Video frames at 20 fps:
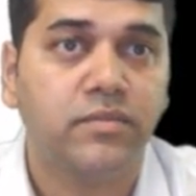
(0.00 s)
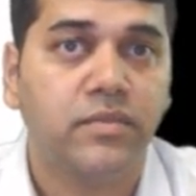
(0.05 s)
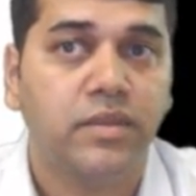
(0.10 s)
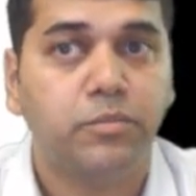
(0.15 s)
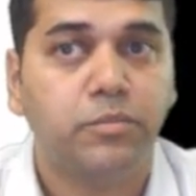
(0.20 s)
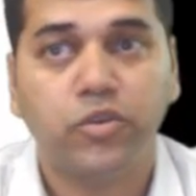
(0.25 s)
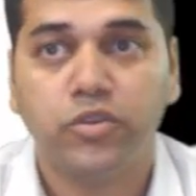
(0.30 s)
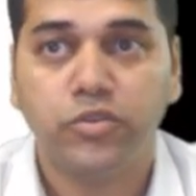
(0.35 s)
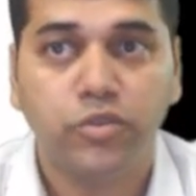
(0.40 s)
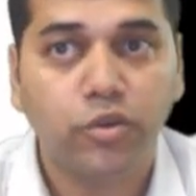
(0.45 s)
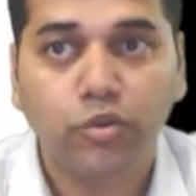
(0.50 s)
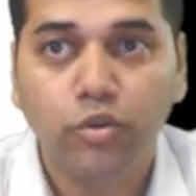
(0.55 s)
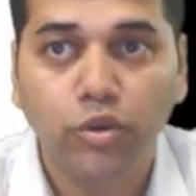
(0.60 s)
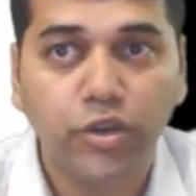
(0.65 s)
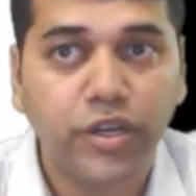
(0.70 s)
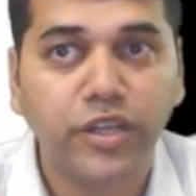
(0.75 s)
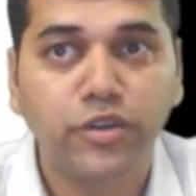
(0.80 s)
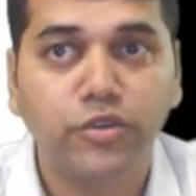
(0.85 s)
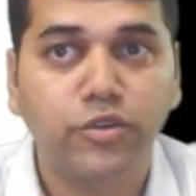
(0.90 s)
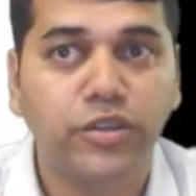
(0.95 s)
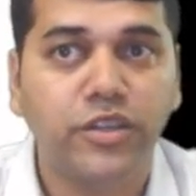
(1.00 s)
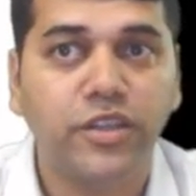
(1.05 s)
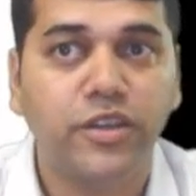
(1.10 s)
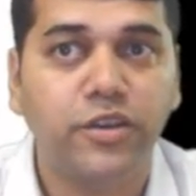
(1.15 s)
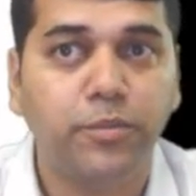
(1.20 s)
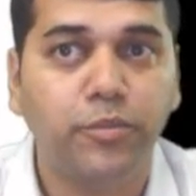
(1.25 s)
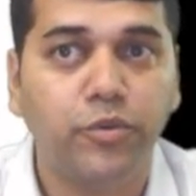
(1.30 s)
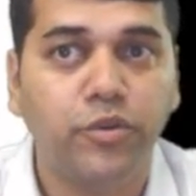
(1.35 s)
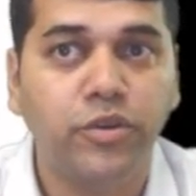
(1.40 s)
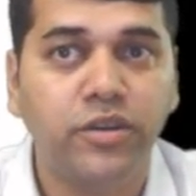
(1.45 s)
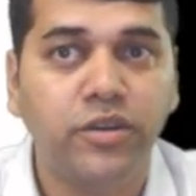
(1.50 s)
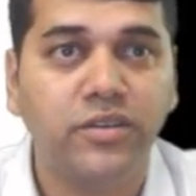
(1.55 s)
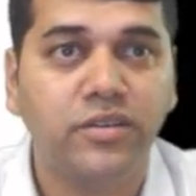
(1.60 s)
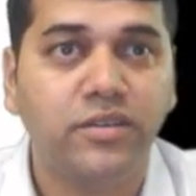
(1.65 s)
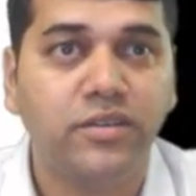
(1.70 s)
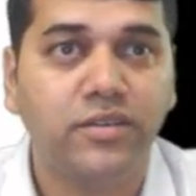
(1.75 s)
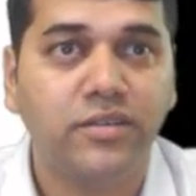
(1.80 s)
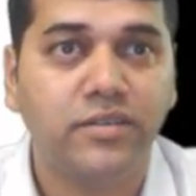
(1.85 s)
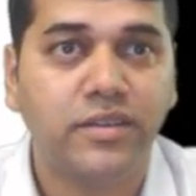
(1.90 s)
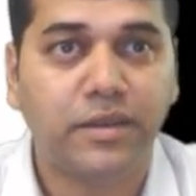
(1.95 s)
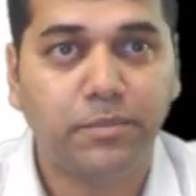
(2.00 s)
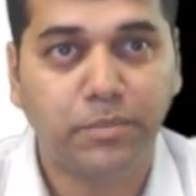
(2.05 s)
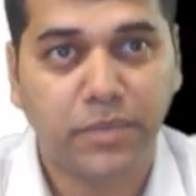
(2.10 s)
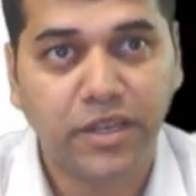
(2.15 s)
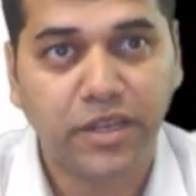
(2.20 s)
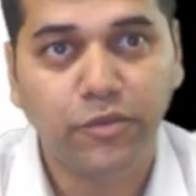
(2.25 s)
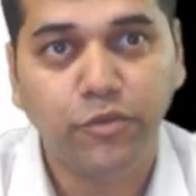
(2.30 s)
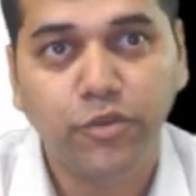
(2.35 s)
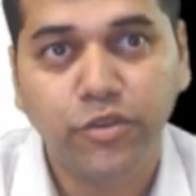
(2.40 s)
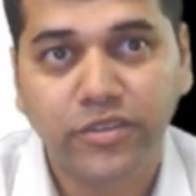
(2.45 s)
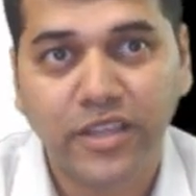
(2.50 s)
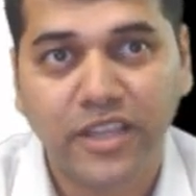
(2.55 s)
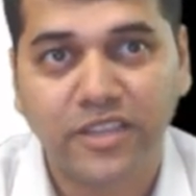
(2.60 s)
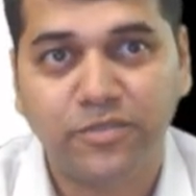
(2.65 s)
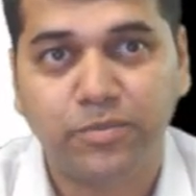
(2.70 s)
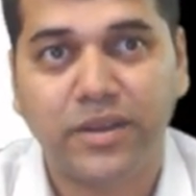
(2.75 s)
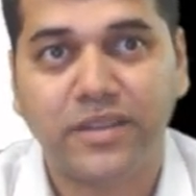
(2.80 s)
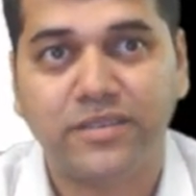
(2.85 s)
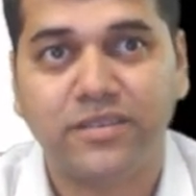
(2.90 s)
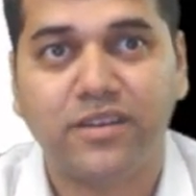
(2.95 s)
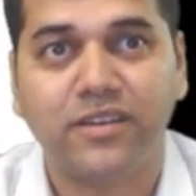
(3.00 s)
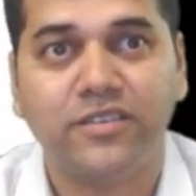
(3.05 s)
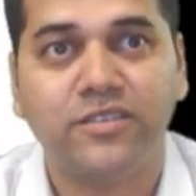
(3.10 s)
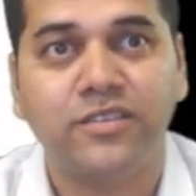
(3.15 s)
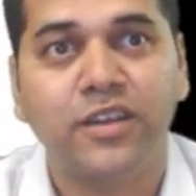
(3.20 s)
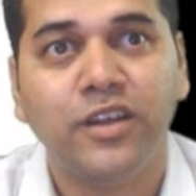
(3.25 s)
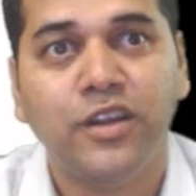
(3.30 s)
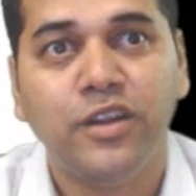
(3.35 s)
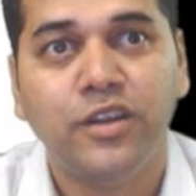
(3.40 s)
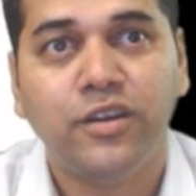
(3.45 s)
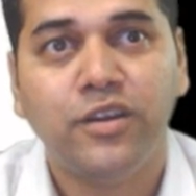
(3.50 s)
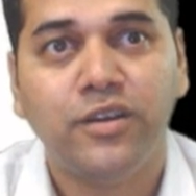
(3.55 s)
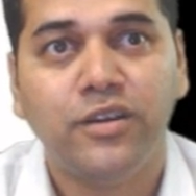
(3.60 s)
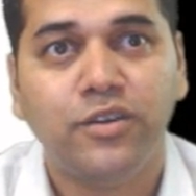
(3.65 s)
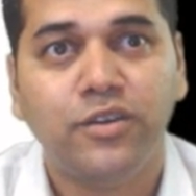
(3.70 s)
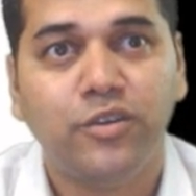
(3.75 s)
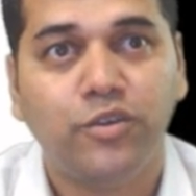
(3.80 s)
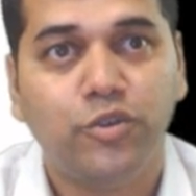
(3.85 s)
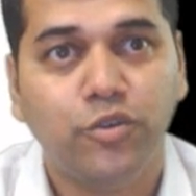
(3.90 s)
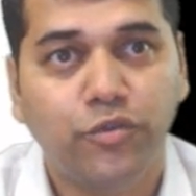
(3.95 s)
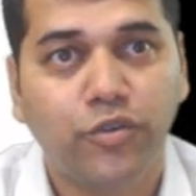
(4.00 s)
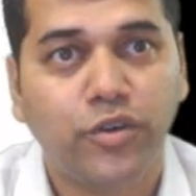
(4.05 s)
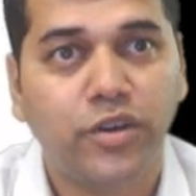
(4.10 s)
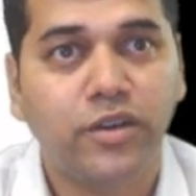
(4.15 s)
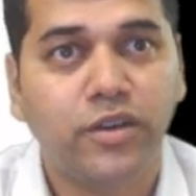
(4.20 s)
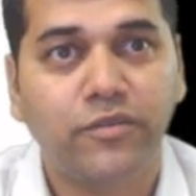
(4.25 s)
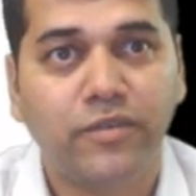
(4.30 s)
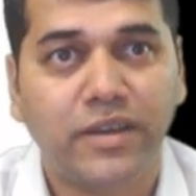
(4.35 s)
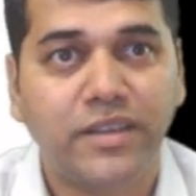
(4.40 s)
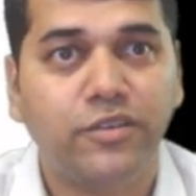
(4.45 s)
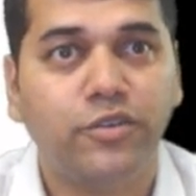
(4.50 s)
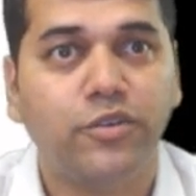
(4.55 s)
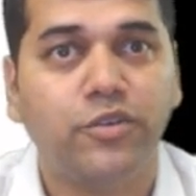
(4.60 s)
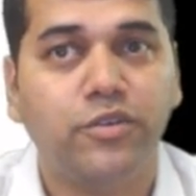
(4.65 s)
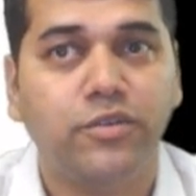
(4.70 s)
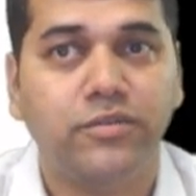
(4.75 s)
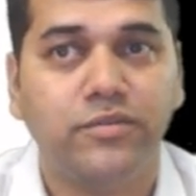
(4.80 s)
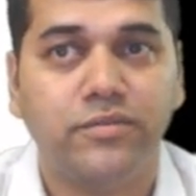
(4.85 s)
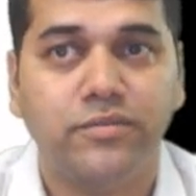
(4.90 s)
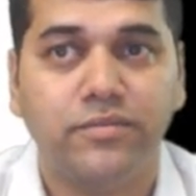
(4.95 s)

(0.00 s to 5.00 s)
Because you are quoting no in the report that my review is as per SRE 2410.